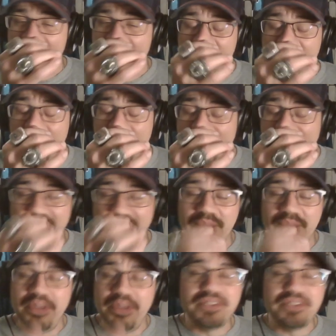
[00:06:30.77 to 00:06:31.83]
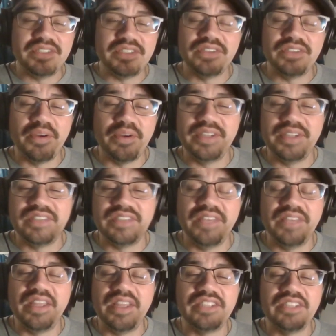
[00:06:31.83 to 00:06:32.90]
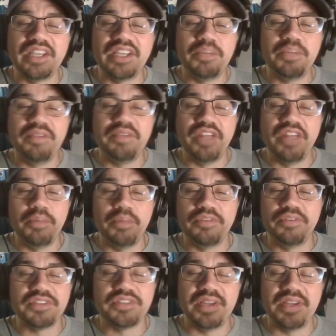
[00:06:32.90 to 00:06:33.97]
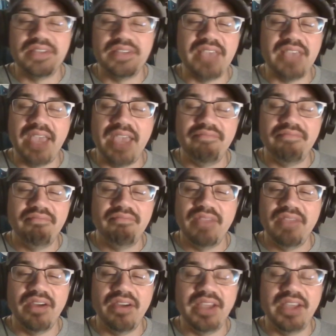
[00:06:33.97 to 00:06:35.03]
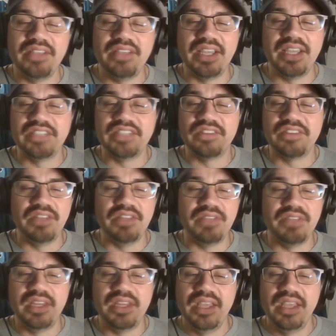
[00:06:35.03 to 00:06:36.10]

but Peterson has already said that he's not going to be available for Sunday's game. All right, against Cleveland.